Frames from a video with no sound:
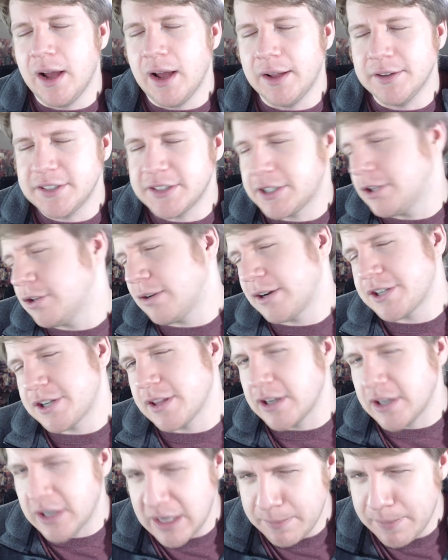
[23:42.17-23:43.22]
just a direction on
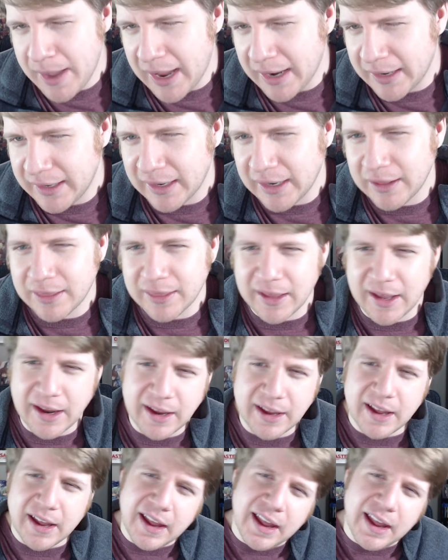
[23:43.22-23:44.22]
the D-pad kind of thing.